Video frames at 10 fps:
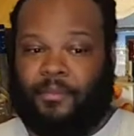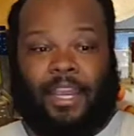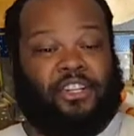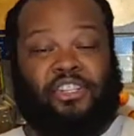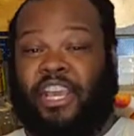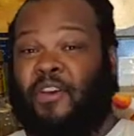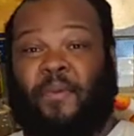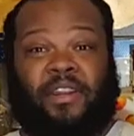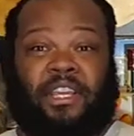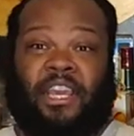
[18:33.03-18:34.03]
I just can't
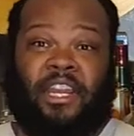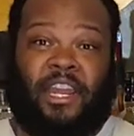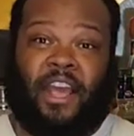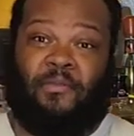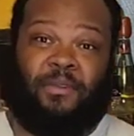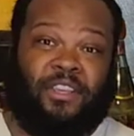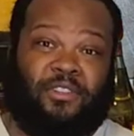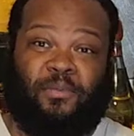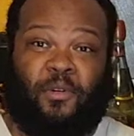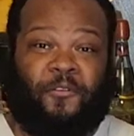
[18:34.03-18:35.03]
wait to get it out and get
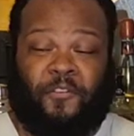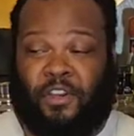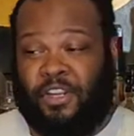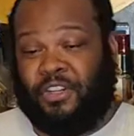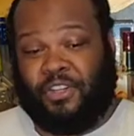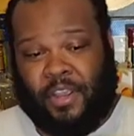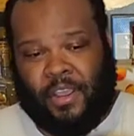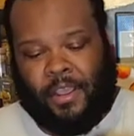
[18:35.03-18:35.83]
some more footage.